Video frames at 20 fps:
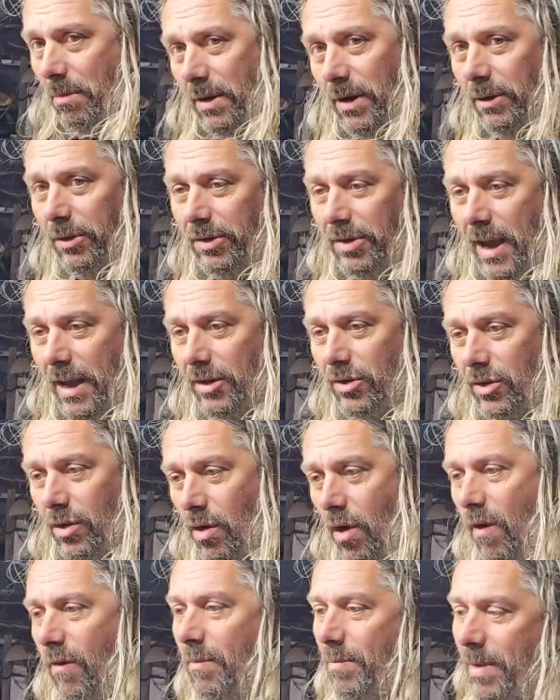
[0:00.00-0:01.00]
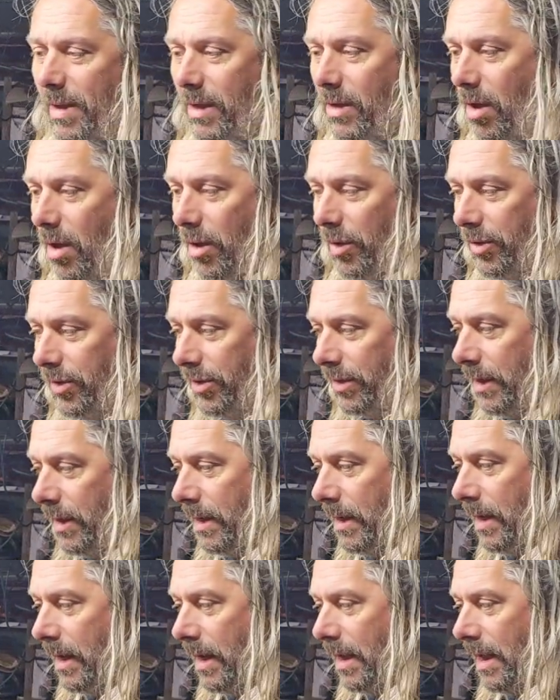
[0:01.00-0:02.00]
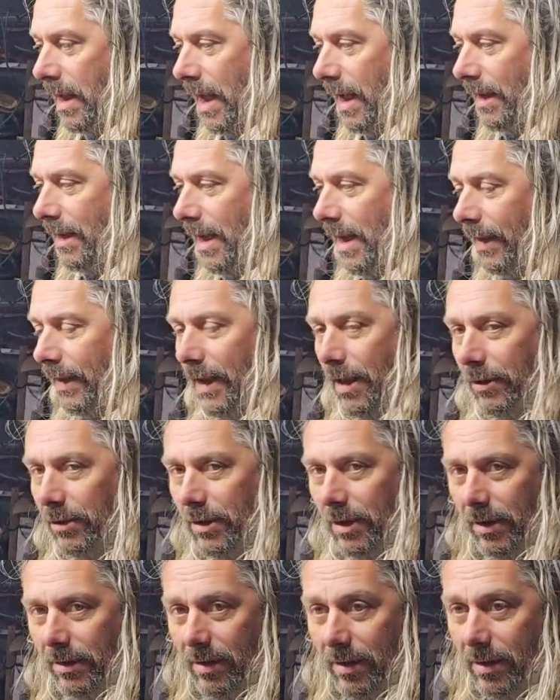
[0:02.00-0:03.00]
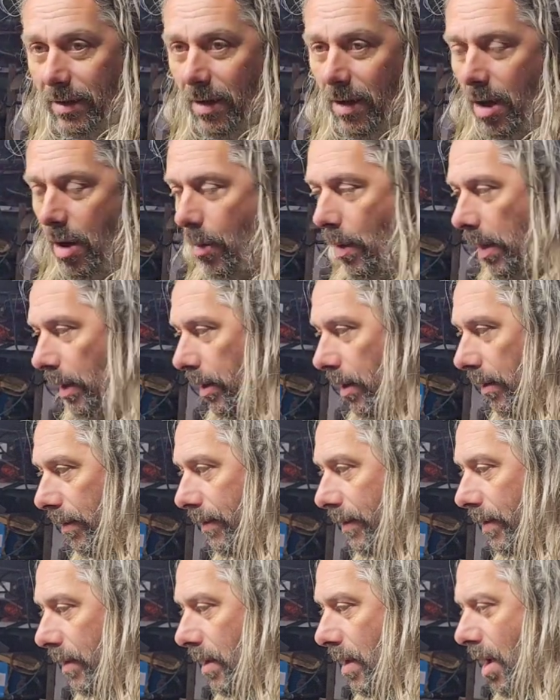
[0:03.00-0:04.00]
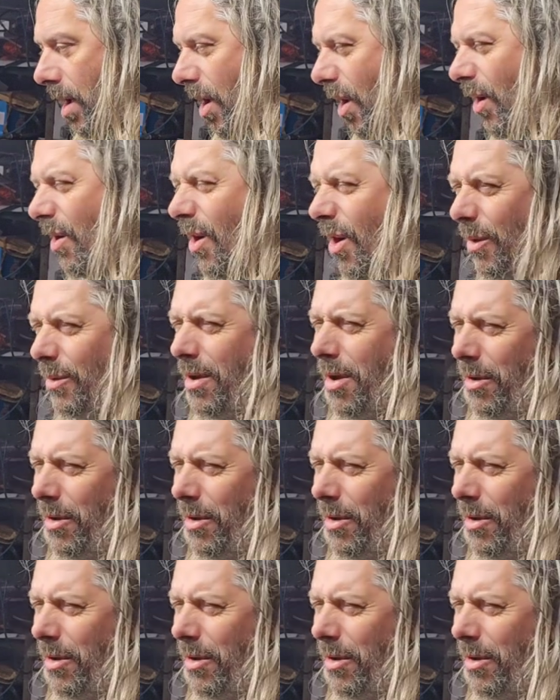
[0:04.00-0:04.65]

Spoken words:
middle section off because I can't get underneath the car well enough. Oh no,